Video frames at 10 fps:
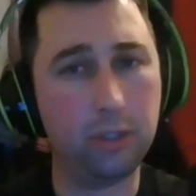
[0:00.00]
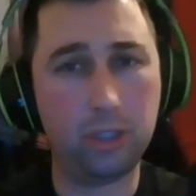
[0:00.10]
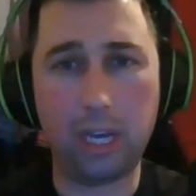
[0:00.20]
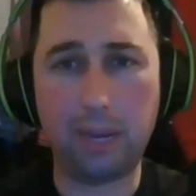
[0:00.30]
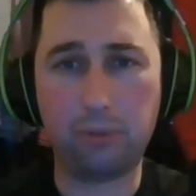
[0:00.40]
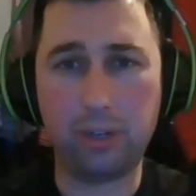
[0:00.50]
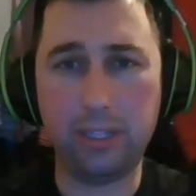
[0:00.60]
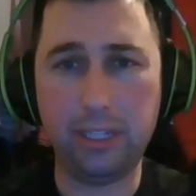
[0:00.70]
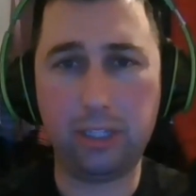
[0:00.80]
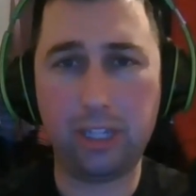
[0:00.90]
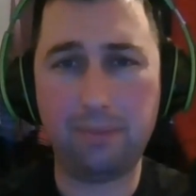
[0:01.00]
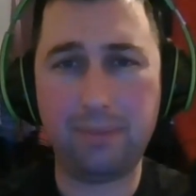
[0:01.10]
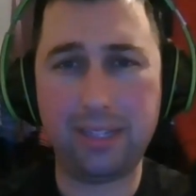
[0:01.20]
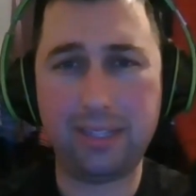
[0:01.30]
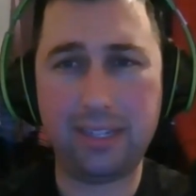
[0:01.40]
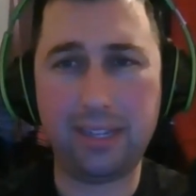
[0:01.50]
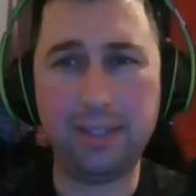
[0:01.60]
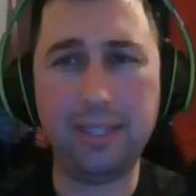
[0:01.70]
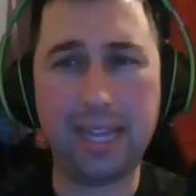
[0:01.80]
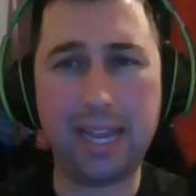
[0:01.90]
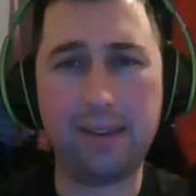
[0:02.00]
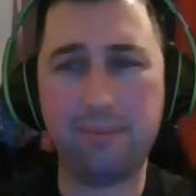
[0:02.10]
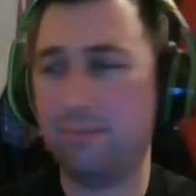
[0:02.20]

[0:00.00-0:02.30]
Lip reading: shop, right in the eShop back then. I think they had